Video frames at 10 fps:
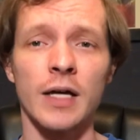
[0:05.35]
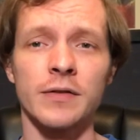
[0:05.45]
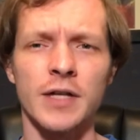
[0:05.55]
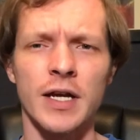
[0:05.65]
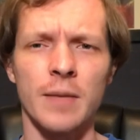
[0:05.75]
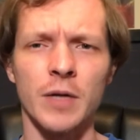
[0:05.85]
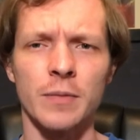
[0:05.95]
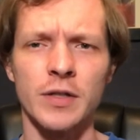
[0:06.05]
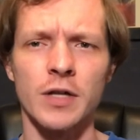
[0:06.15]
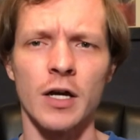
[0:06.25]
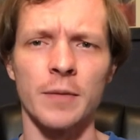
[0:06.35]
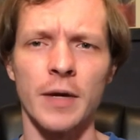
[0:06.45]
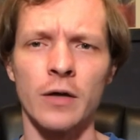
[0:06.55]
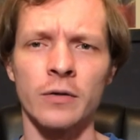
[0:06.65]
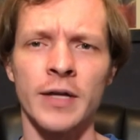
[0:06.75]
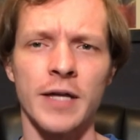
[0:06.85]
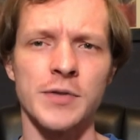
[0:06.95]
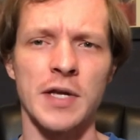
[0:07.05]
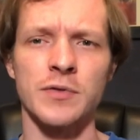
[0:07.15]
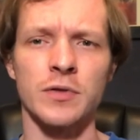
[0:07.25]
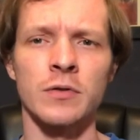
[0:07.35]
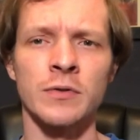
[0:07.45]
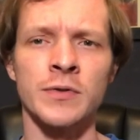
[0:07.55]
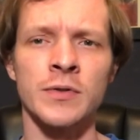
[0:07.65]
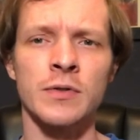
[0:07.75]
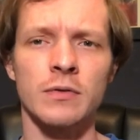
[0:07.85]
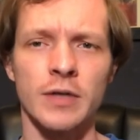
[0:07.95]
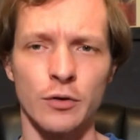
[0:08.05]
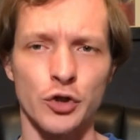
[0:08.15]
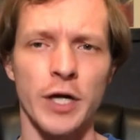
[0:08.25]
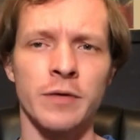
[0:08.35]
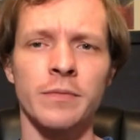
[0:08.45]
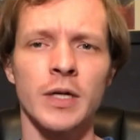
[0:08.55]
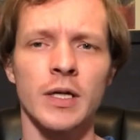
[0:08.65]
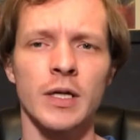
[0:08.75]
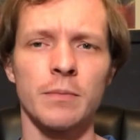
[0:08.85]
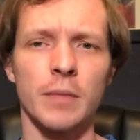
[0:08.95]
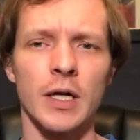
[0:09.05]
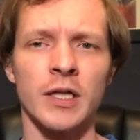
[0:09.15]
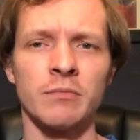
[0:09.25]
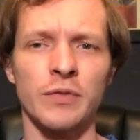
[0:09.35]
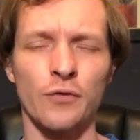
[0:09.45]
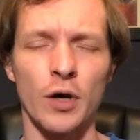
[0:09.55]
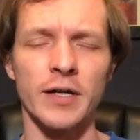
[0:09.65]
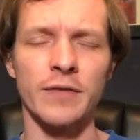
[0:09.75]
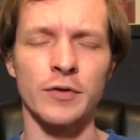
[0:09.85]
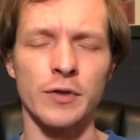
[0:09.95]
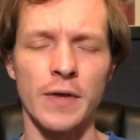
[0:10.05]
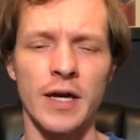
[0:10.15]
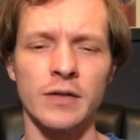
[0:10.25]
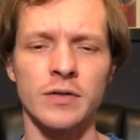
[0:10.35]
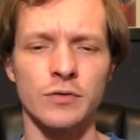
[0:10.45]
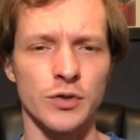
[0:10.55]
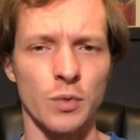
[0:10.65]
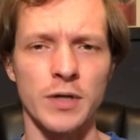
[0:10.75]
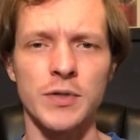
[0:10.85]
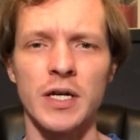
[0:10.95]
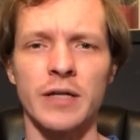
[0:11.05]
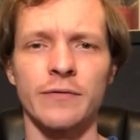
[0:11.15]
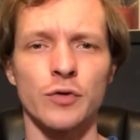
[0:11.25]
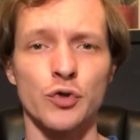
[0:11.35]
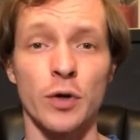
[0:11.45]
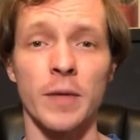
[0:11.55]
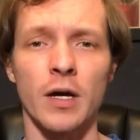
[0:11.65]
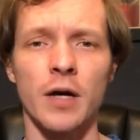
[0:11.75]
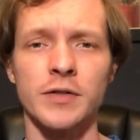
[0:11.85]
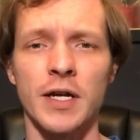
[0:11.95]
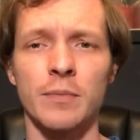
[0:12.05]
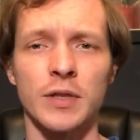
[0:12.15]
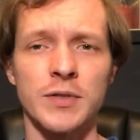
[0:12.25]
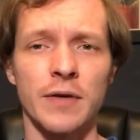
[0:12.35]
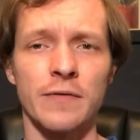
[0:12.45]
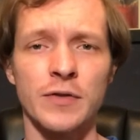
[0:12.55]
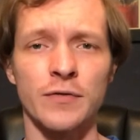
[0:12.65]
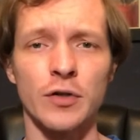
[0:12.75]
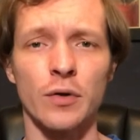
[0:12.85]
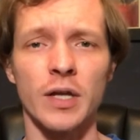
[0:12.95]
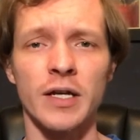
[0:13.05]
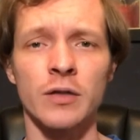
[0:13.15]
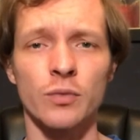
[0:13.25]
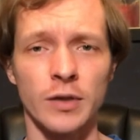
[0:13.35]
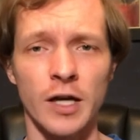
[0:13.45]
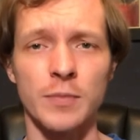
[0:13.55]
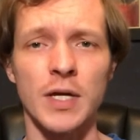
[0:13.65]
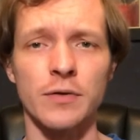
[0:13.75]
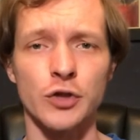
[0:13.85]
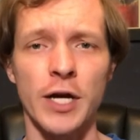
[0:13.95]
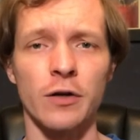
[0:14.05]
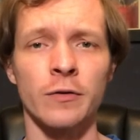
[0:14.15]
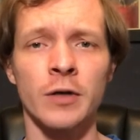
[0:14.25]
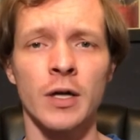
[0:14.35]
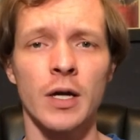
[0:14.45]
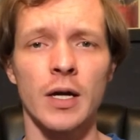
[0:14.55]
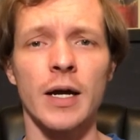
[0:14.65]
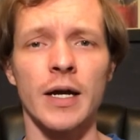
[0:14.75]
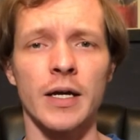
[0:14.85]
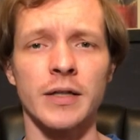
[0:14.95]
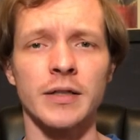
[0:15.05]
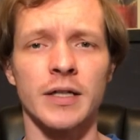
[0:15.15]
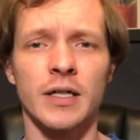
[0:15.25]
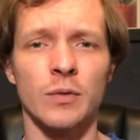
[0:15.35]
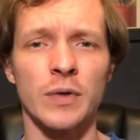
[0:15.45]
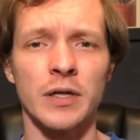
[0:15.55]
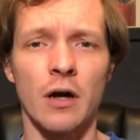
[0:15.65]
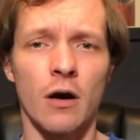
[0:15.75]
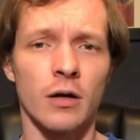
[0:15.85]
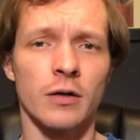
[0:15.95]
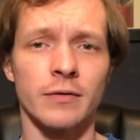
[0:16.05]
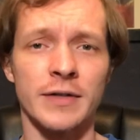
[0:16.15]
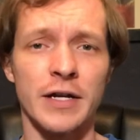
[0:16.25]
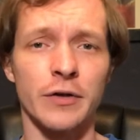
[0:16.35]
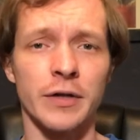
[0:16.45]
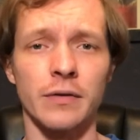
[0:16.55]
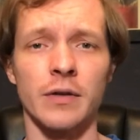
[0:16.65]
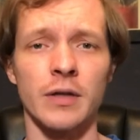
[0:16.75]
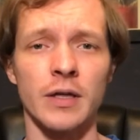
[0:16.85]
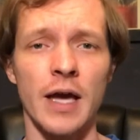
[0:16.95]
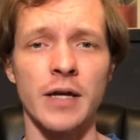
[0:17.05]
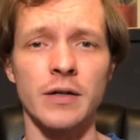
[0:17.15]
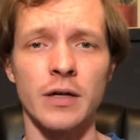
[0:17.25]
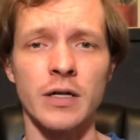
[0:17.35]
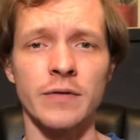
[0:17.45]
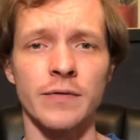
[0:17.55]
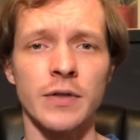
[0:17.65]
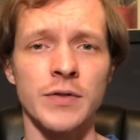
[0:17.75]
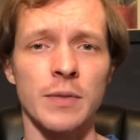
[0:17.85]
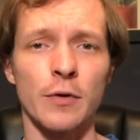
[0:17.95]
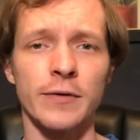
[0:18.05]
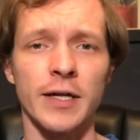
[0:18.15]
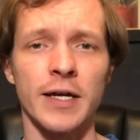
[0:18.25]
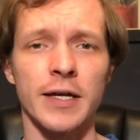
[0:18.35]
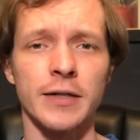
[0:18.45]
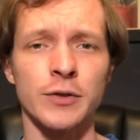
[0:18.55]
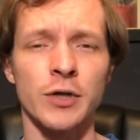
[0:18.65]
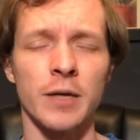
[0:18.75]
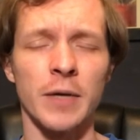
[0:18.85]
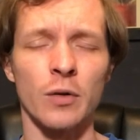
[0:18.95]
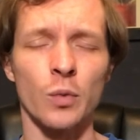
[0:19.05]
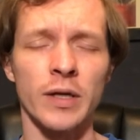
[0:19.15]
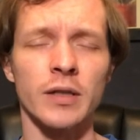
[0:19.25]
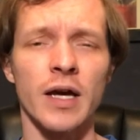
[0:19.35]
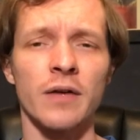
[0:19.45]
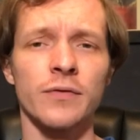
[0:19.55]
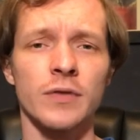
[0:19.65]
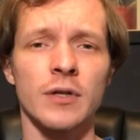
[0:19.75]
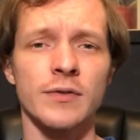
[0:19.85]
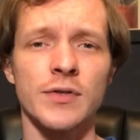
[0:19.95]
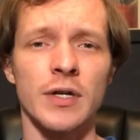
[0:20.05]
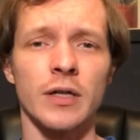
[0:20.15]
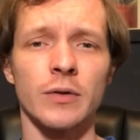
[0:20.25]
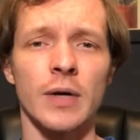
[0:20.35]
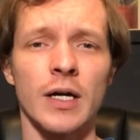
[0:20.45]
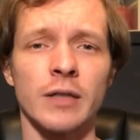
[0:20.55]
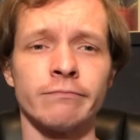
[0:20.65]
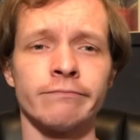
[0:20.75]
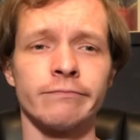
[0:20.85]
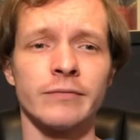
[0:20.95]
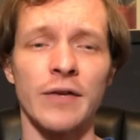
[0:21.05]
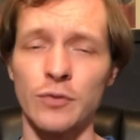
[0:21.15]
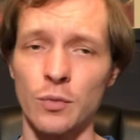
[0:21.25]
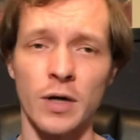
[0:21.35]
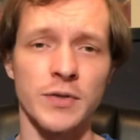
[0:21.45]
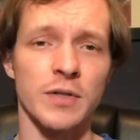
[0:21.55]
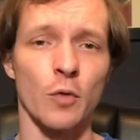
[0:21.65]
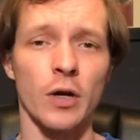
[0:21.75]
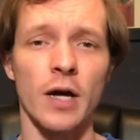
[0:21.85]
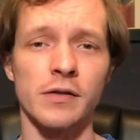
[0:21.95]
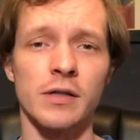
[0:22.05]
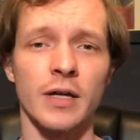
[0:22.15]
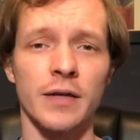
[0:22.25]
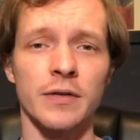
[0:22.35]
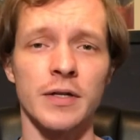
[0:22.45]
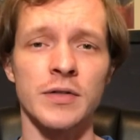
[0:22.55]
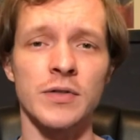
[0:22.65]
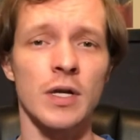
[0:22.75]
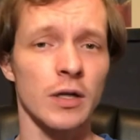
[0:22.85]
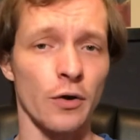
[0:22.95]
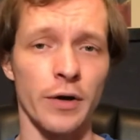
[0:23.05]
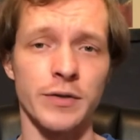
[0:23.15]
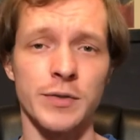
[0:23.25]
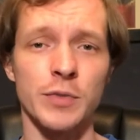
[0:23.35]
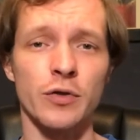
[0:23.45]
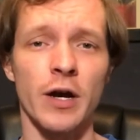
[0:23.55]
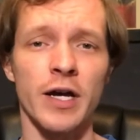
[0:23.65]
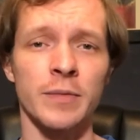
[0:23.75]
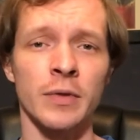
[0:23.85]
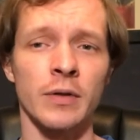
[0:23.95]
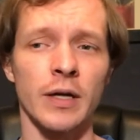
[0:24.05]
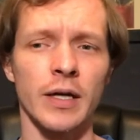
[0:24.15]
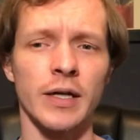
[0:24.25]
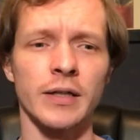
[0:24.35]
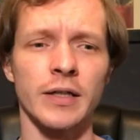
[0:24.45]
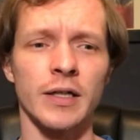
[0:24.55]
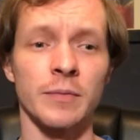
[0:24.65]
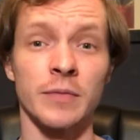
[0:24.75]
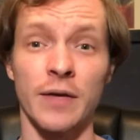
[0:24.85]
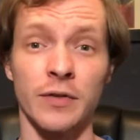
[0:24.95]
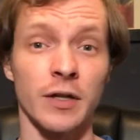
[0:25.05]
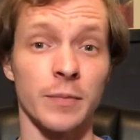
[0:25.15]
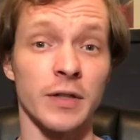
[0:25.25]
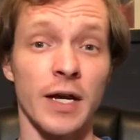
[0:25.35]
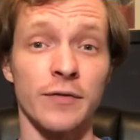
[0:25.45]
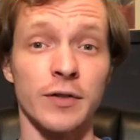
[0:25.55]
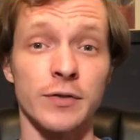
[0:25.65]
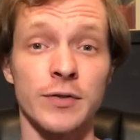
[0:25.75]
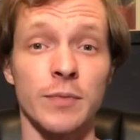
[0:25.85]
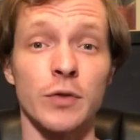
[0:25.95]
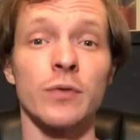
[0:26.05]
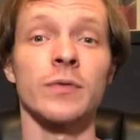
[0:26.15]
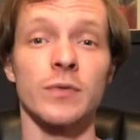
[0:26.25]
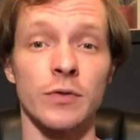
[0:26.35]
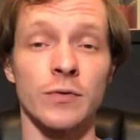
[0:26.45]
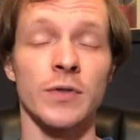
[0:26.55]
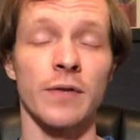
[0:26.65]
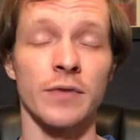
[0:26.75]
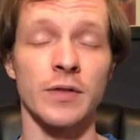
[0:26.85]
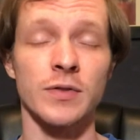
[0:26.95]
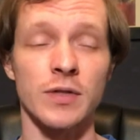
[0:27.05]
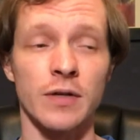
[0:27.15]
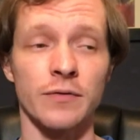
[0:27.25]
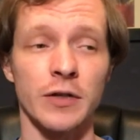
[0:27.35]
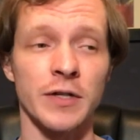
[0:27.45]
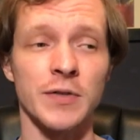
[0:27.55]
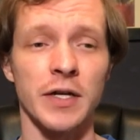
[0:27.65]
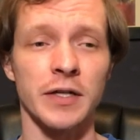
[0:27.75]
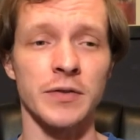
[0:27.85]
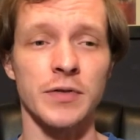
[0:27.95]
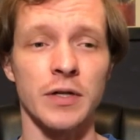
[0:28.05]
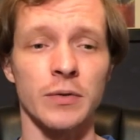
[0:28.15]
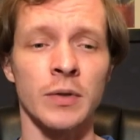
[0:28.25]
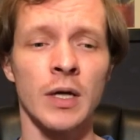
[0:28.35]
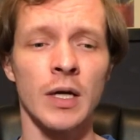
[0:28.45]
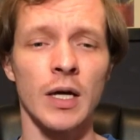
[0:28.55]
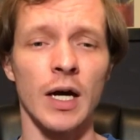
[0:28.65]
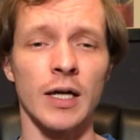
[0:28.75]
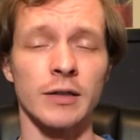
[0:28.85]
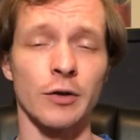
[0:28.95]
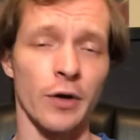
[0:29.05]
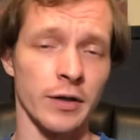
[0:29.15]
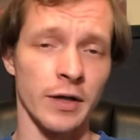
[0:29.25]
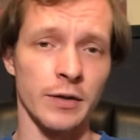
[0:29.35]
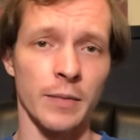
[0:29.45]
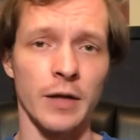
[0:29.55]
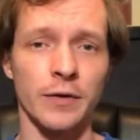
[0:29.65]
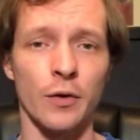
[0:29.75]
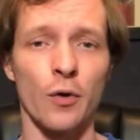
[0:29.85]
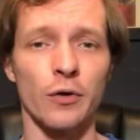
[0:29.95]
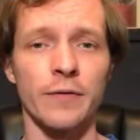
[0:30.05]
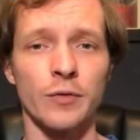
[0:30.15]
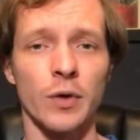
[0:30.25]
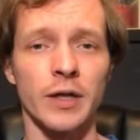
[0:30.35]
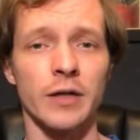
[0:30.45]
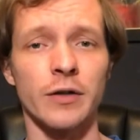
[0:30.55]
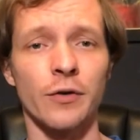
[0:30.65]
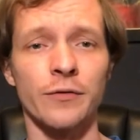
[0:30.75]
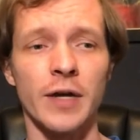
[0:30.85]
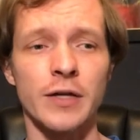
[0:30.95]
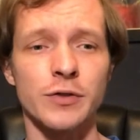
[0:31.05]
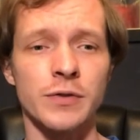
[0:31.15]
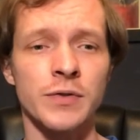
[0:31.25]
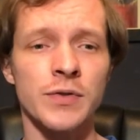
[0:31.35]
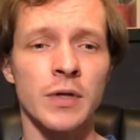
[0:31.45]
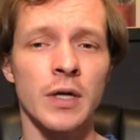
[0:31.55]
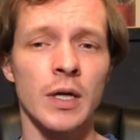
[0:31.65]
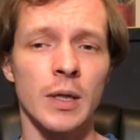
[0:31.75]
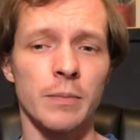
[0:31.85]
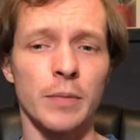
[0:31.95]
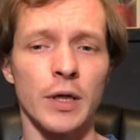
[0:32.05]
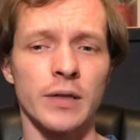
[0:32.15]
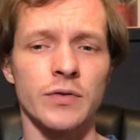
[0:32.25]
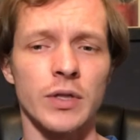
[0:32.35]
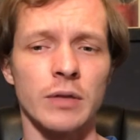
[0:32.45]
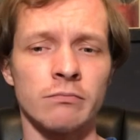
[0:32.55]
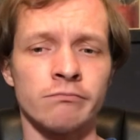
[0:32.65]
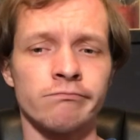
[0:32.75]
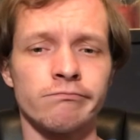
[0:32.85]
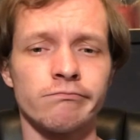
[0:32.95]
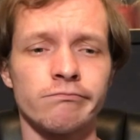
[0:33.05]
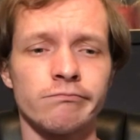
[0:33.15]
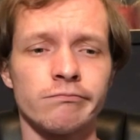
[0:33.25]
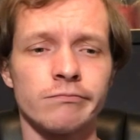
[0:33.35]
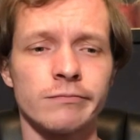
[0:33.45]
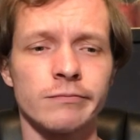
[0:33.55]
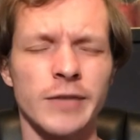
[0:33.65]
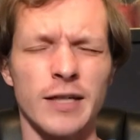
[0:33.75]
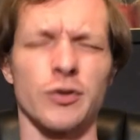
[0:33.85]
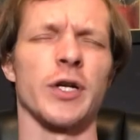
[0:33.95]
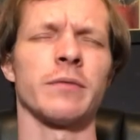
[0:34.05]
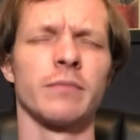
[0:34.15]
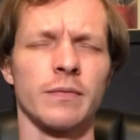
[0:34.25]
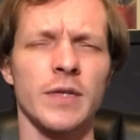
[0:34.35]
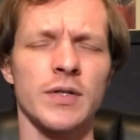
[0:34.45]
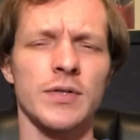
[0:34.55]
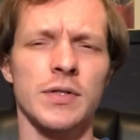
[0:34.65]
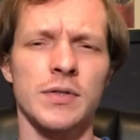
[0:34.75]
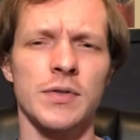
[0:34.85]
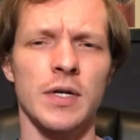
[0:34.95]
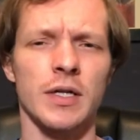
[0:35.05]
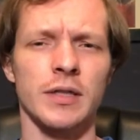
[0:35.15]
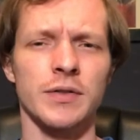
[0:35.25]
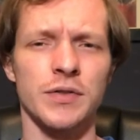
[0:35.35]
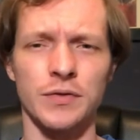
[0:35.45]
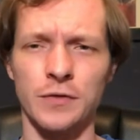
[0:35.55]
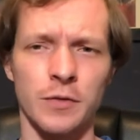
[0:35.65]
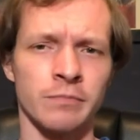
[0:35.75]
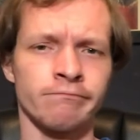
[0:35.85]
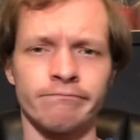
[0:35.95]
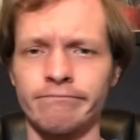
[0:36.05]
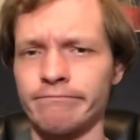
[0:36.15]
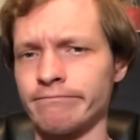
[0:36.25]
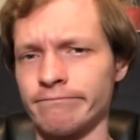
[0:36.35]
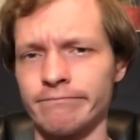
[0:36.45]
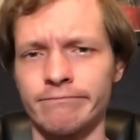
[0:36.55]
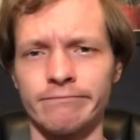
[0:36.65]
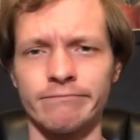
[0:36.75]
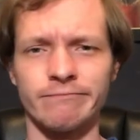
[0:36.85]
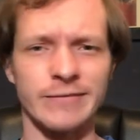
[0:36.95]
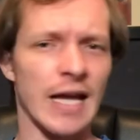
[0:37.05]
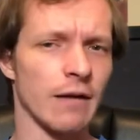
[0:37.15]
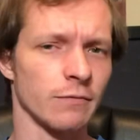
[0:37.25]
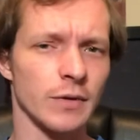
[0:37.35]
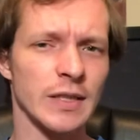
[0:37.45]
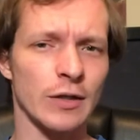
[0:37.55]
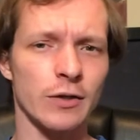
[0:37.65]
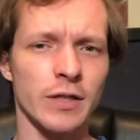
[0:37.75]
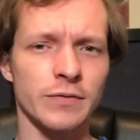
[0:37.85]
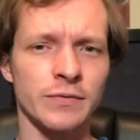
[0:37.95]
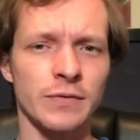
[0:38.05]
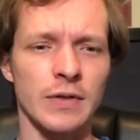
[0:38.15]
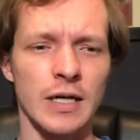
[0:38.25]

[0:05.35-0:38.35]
Today I'm going to be talking about Ken Zanzel's Kill Chain. But before I dive into that, just want to say, if you enjoy my content, please give this video a like, really helps out the channel. And we are nearing the end of the Summer of Nic Cage, got about a week left. So if you want to see more content like this, go ahead and subscribe, and definitely going to be diving into some new stuff that's very exciting. So. Go ahead and hit the bell in the corner if you want to get notifications. But Kill Chain. This is a film not really heard of.